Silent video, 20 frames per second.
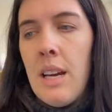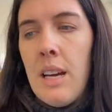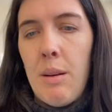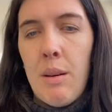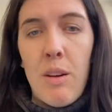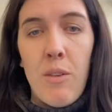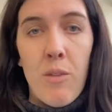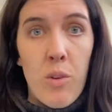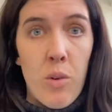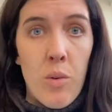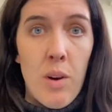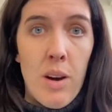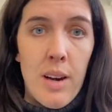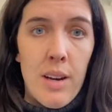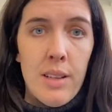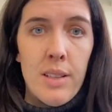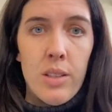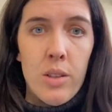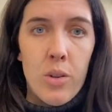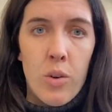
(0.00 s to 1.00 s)
if you are
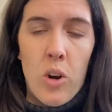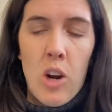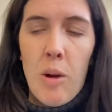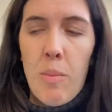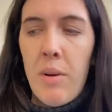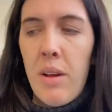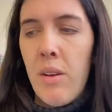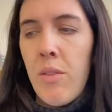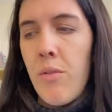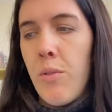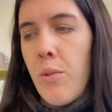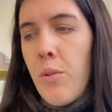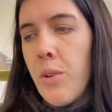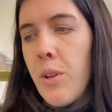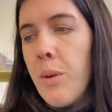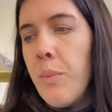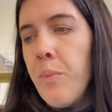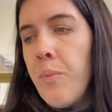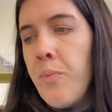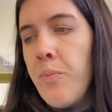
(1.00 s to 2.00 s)
scribing for
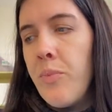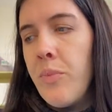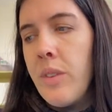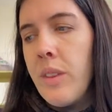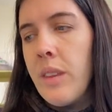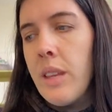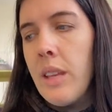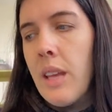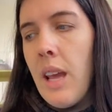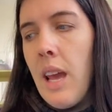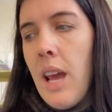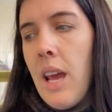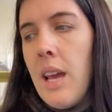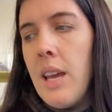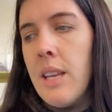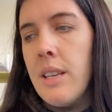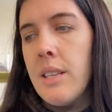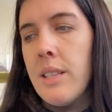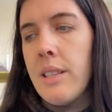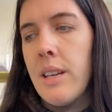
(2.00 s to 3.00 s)
them,
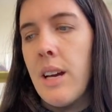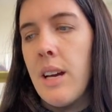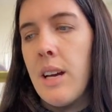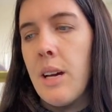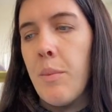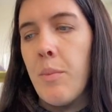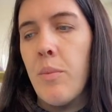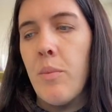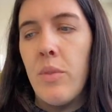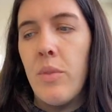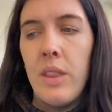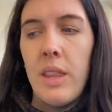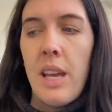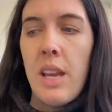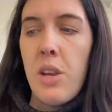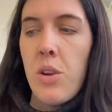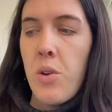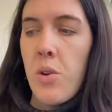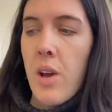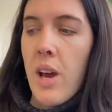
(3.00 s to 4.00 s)
and
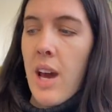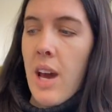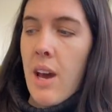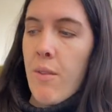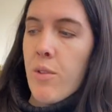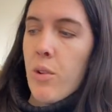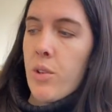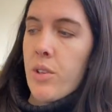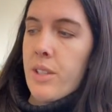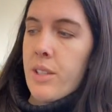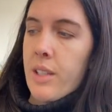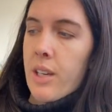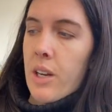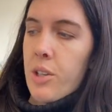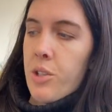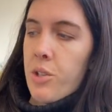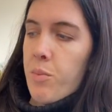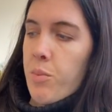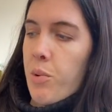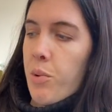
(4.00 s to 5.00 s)
then you have your
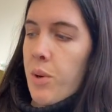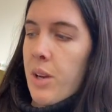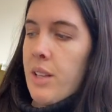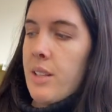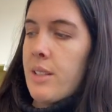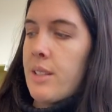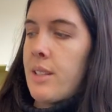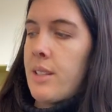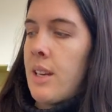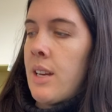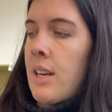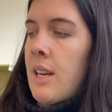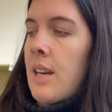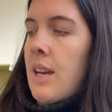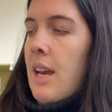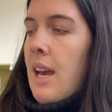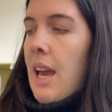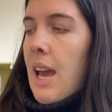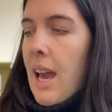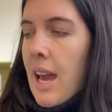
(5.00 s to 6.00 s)
discussion points
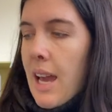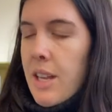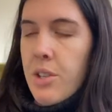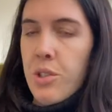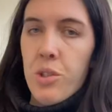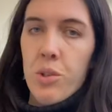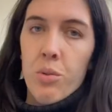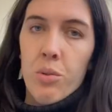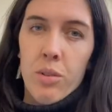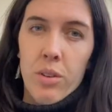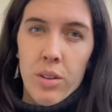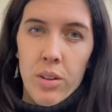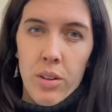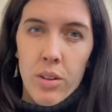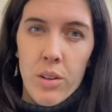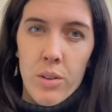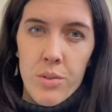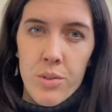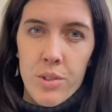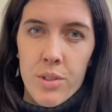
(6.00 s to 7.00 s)
and your
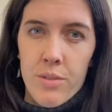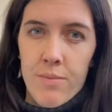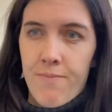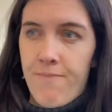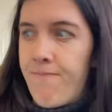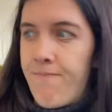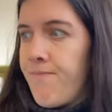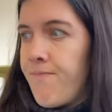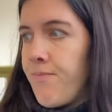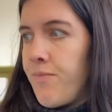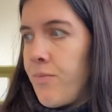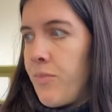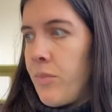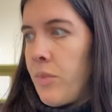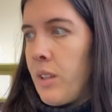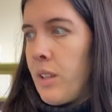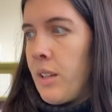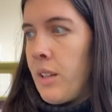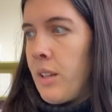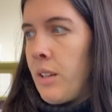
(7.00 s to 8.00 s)
conclusion.
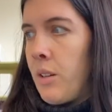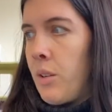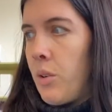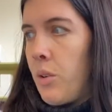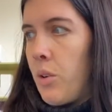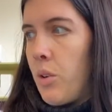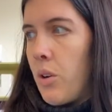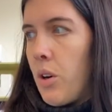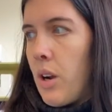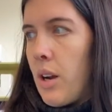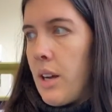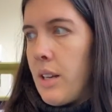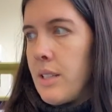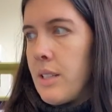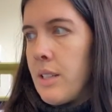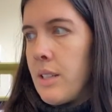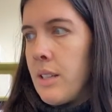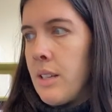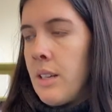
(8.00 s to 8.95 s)
Alright,